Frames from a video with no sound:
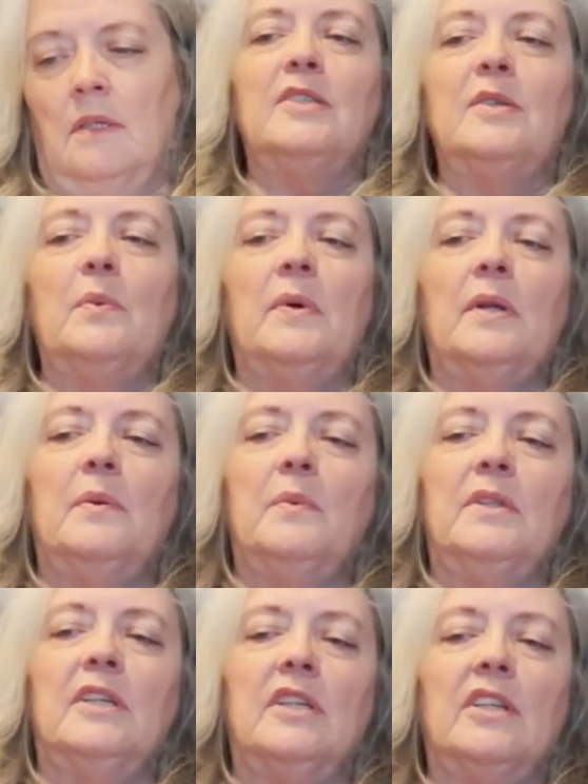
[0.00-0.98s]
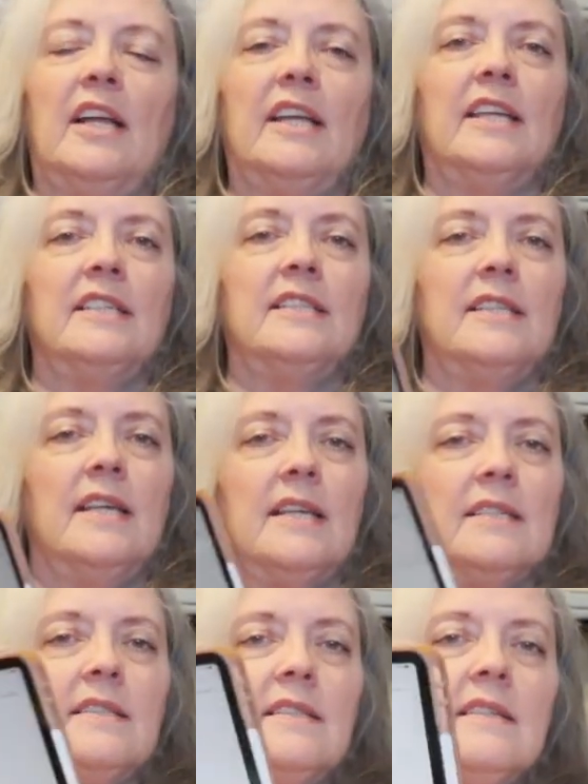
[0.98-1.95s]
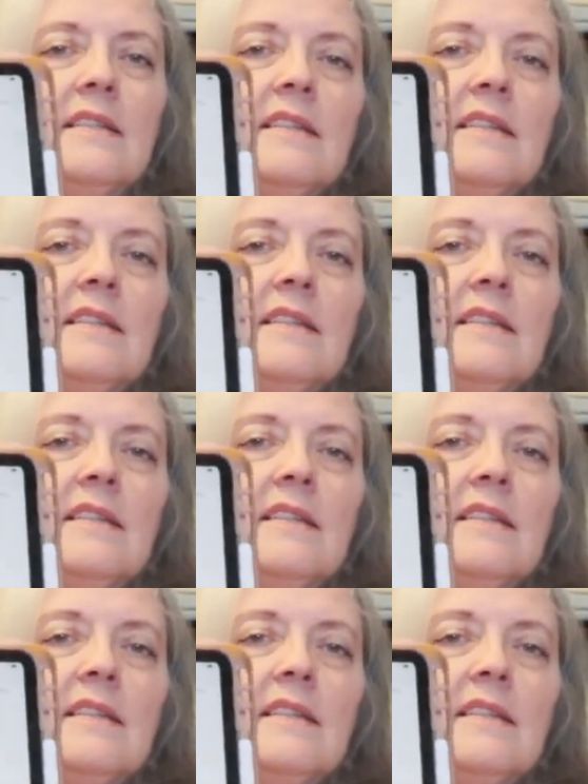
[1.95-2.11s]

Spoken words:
So what it will look like is this.